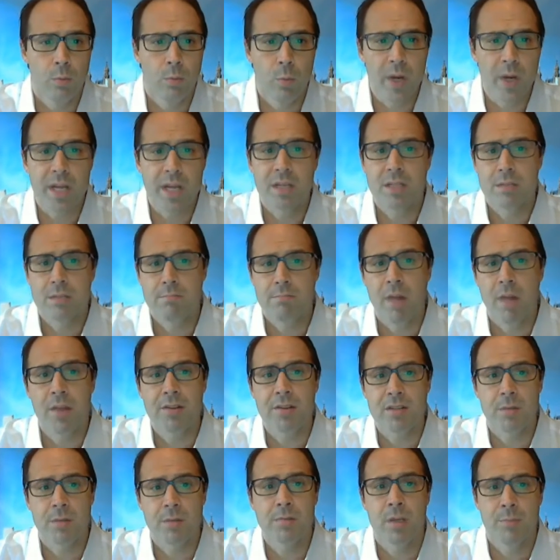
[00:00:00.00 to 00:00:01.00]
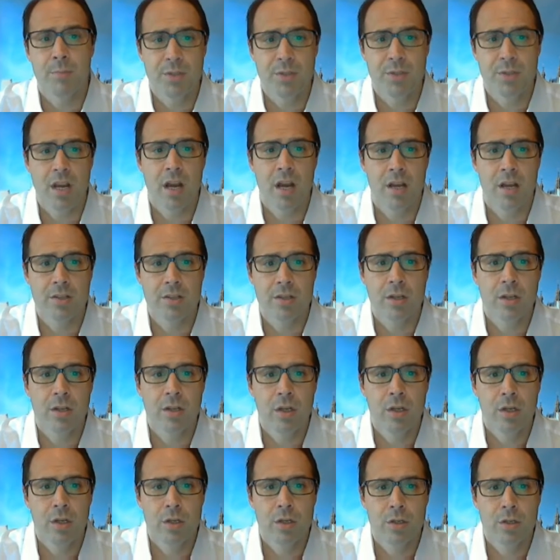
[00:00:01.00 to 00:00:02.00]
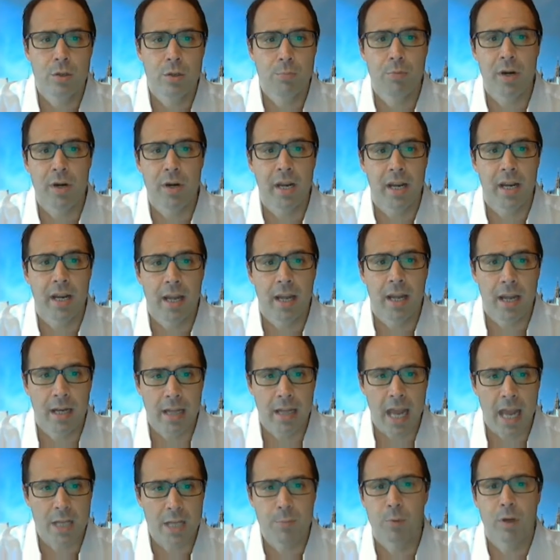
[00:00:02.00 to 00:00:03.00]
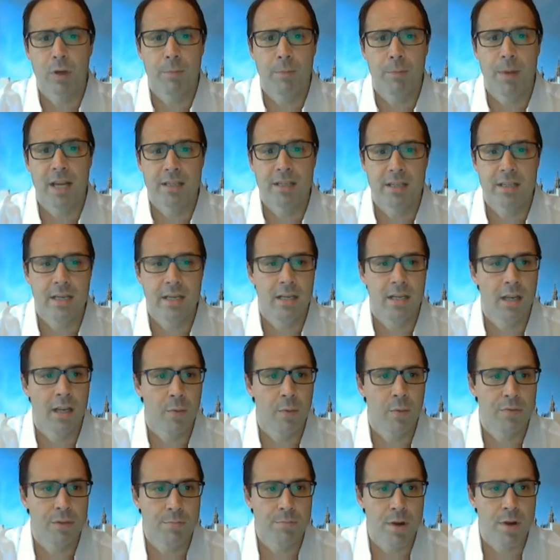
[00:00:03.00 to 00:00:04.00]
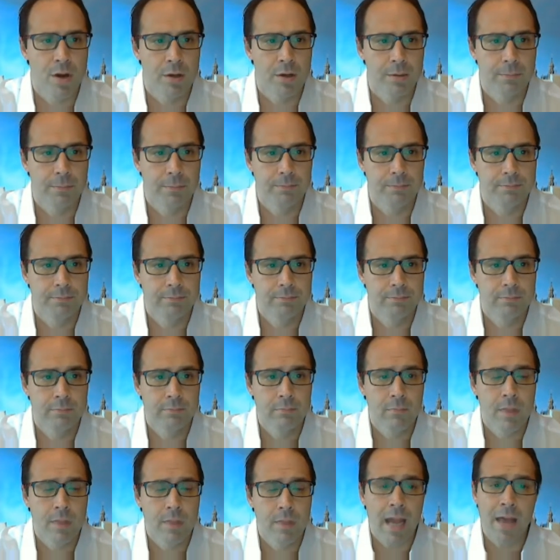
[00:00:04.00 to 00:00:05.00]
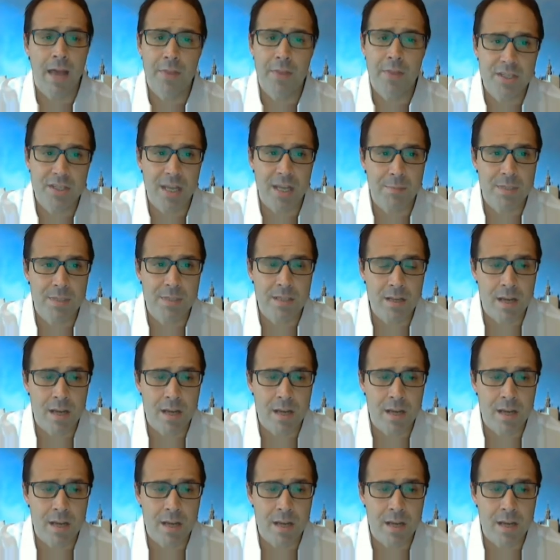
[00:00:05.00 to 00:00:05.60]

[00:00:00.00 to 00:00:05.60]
weeks, months, sometimes years to bring export capacity in line with demand. At the same